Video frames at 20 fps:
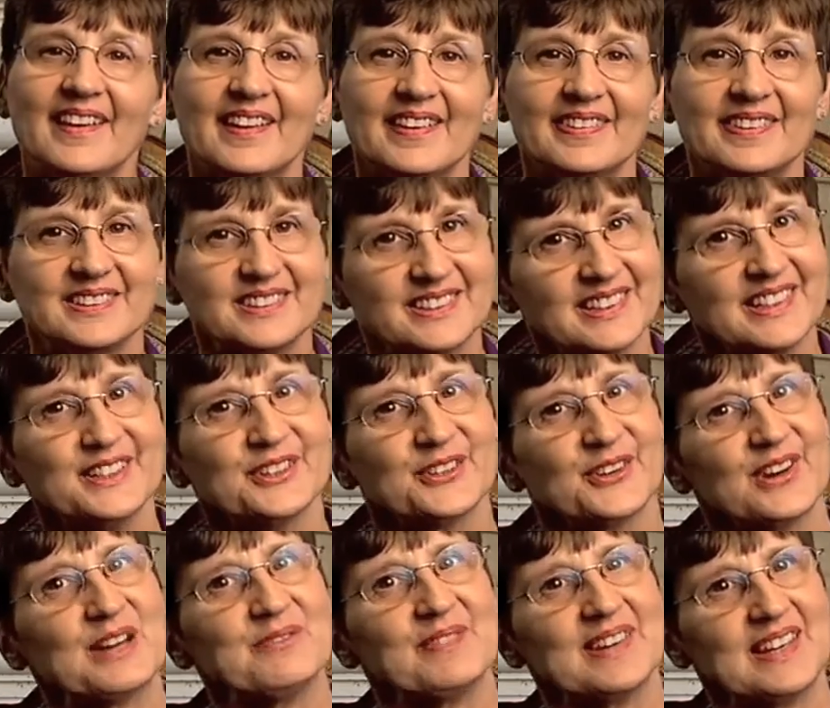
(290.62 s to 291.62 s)
The
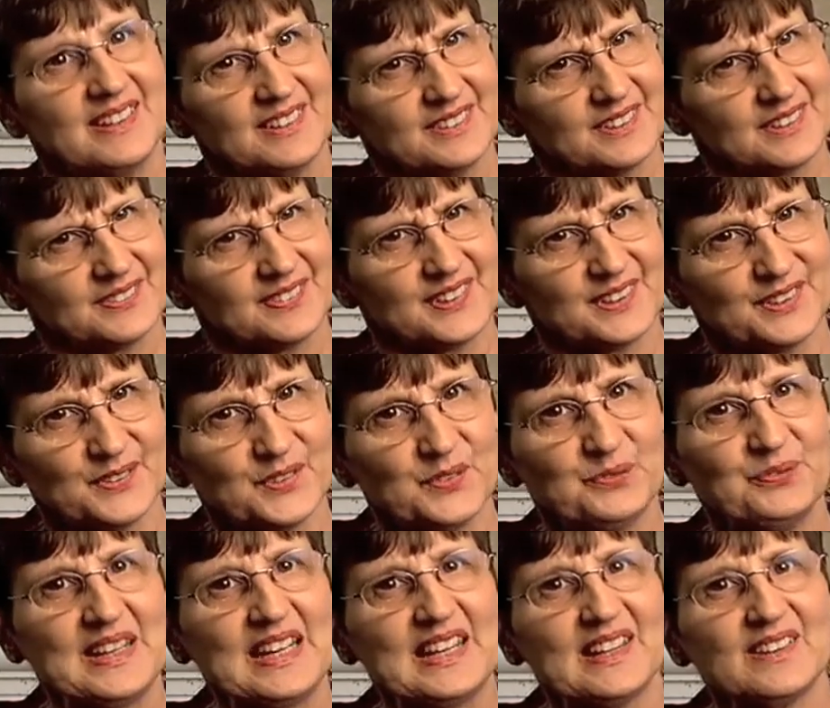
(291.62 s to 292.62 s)
Genogram interview
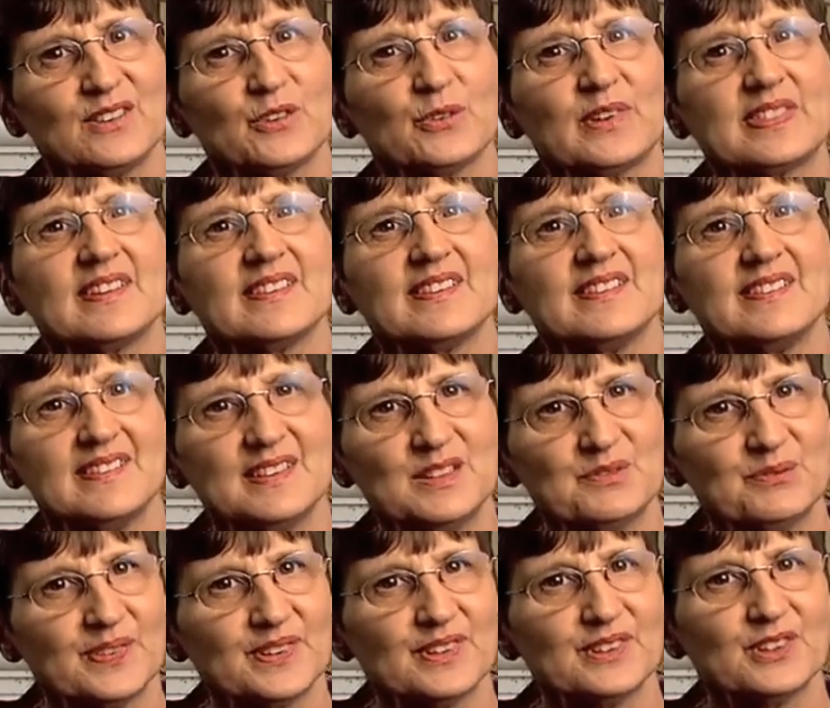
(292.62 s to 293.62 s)
begins with a
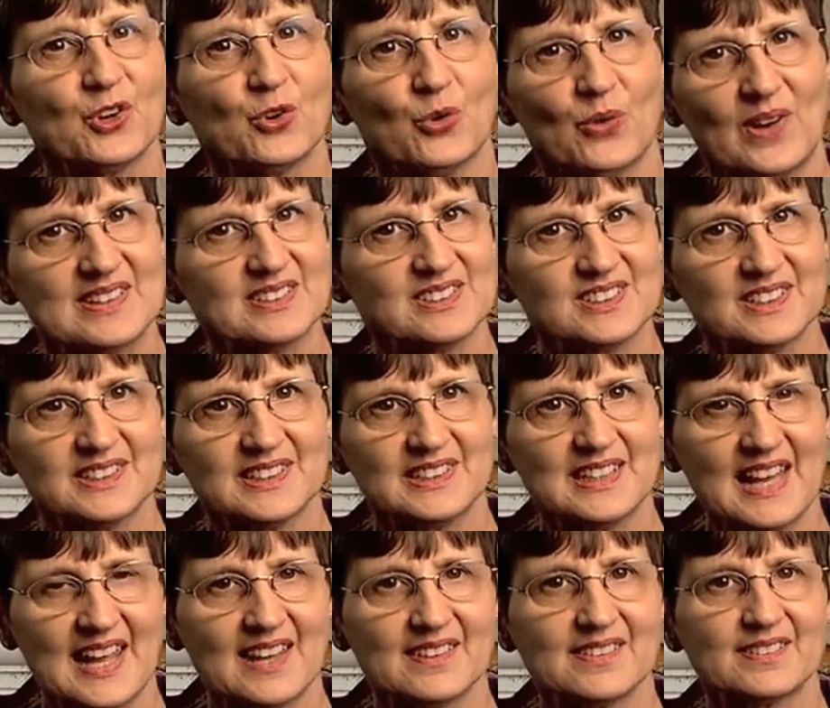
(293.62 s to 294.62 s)
simple question and
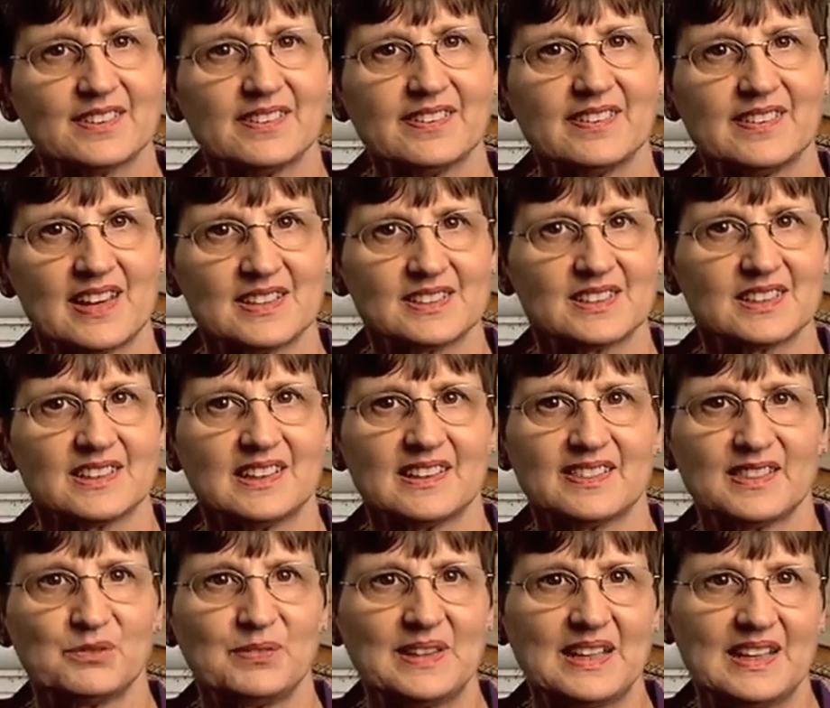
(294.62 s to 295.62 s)
answer session at
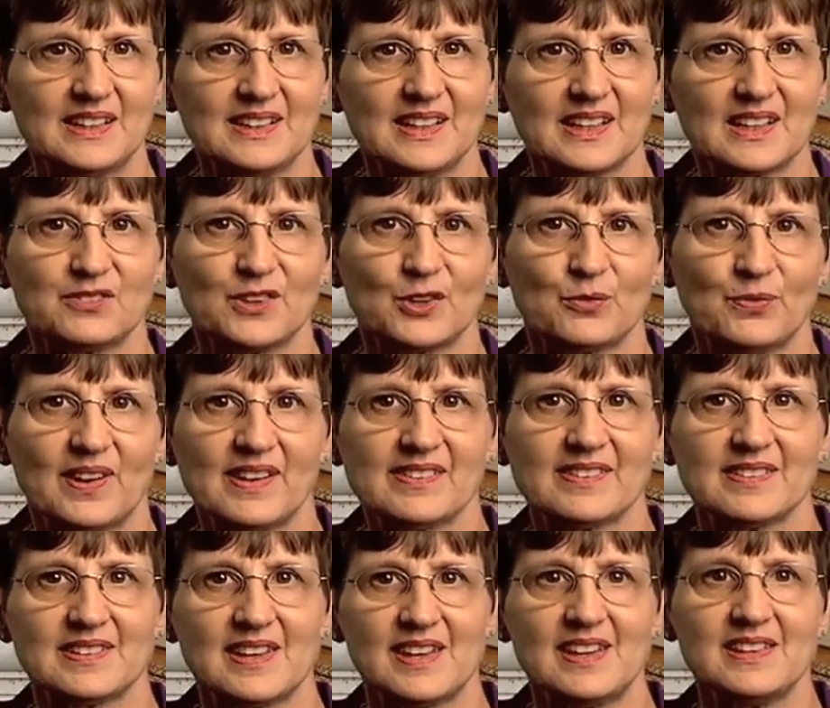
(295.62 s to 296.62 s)
the beginning of your
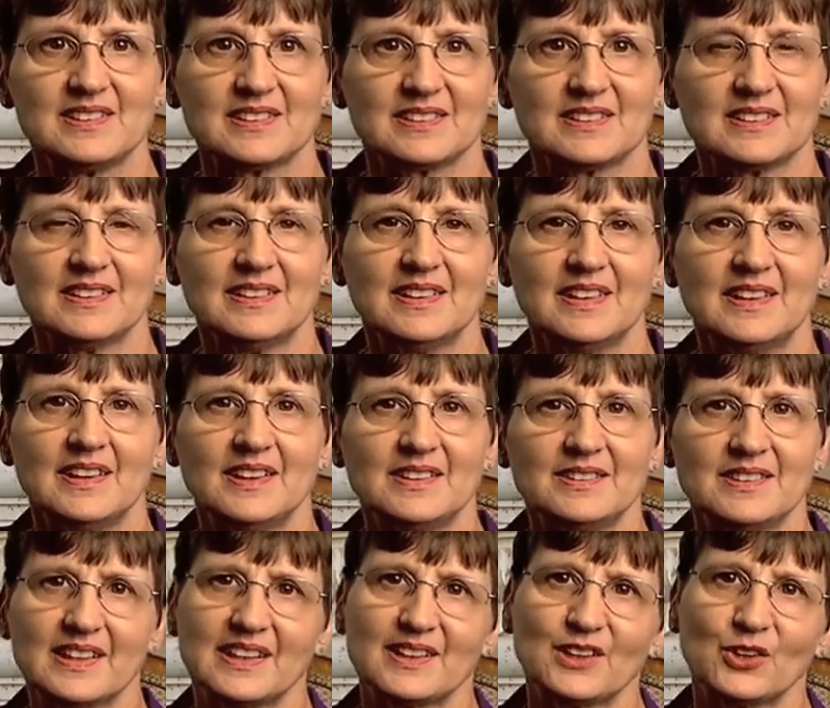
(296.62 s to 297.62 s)
presentation
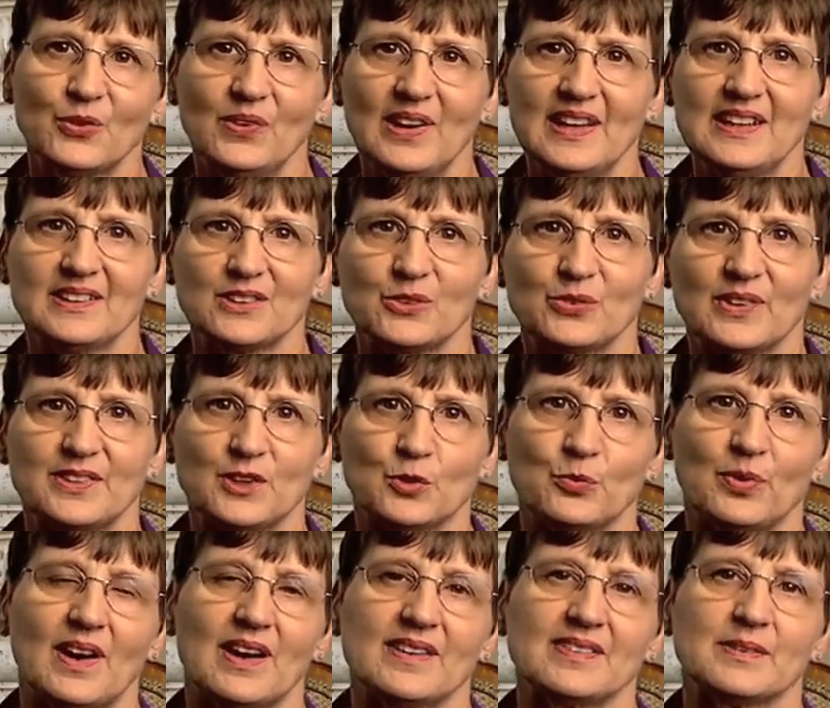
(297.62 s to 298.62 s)
to get acquainted with your
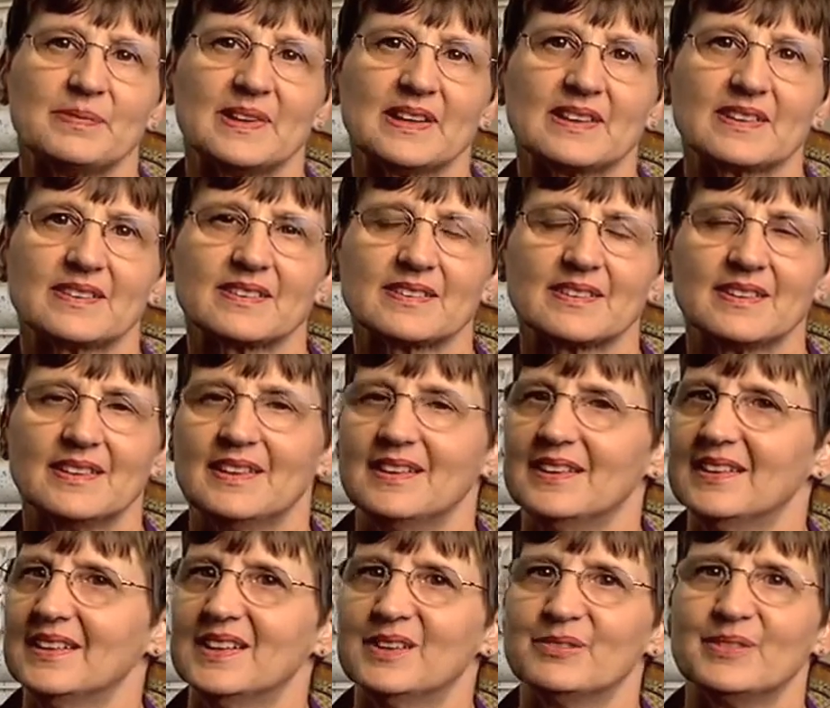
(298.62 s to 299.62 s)
prospects.
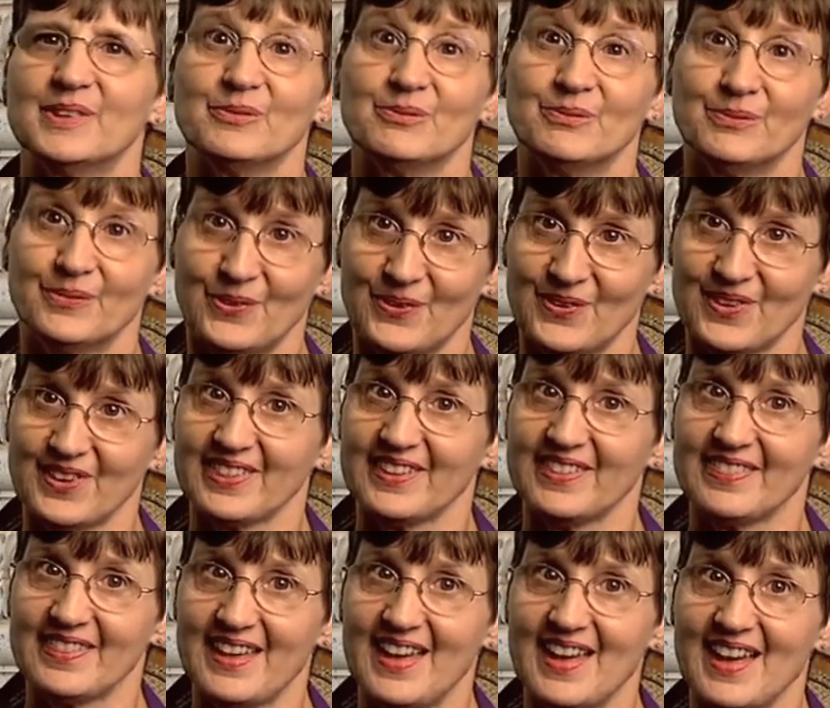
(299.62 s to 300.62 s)
But more
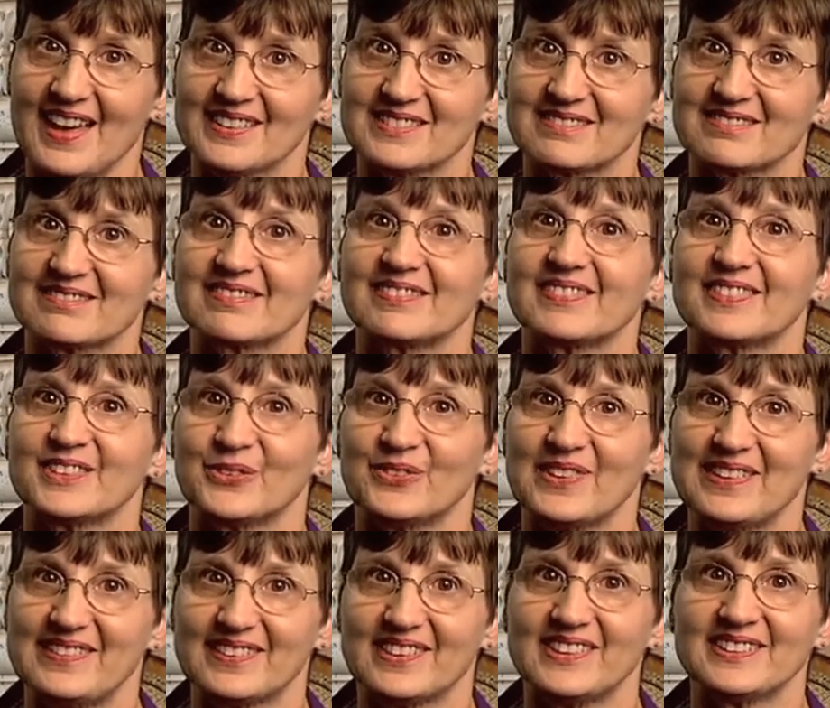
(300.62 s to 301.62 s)
than that, the
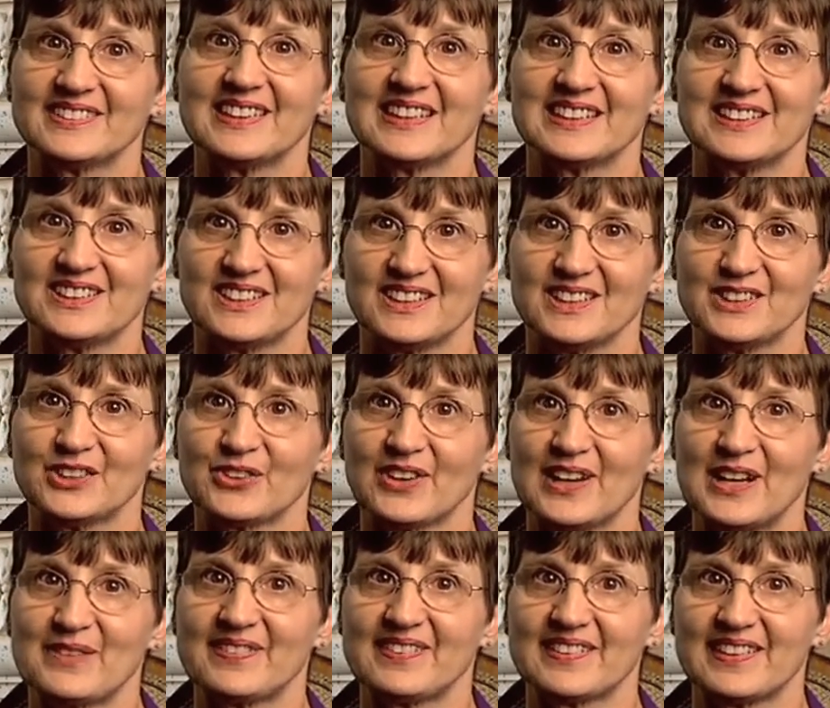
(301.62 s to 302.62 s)
resulting
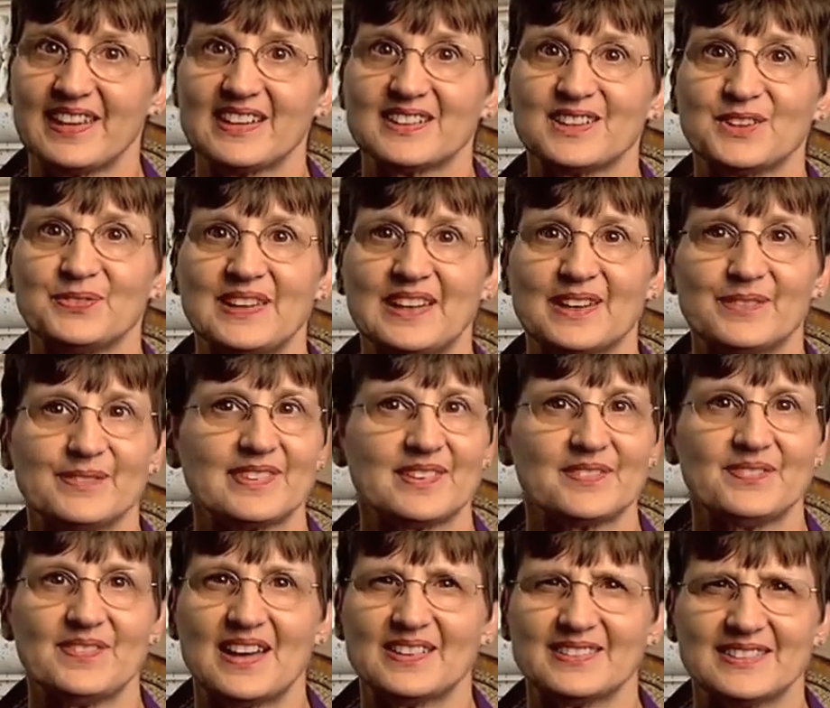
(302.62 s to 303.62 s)
Genogram sketch becomes the
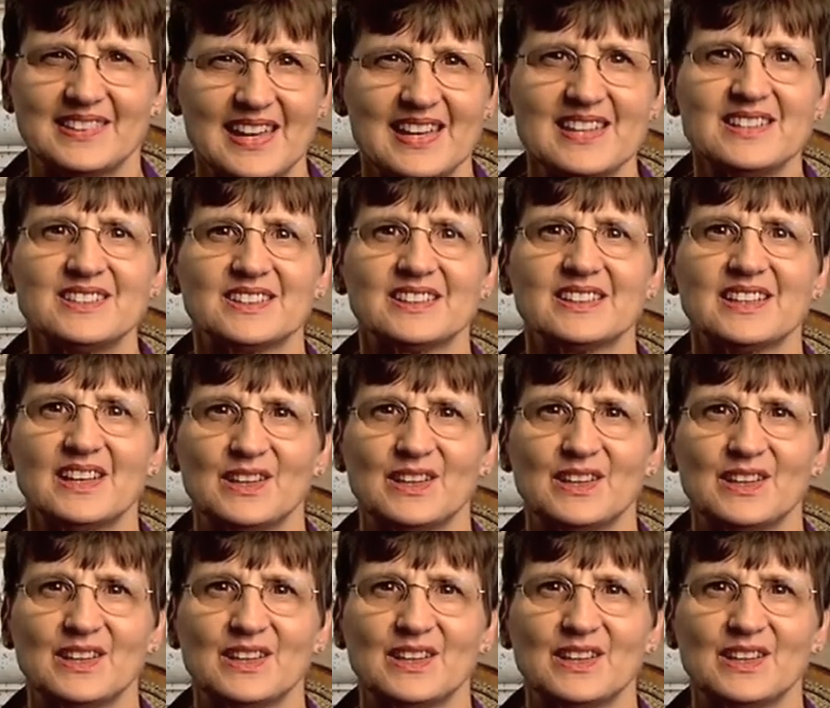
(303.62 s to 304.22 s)
foundation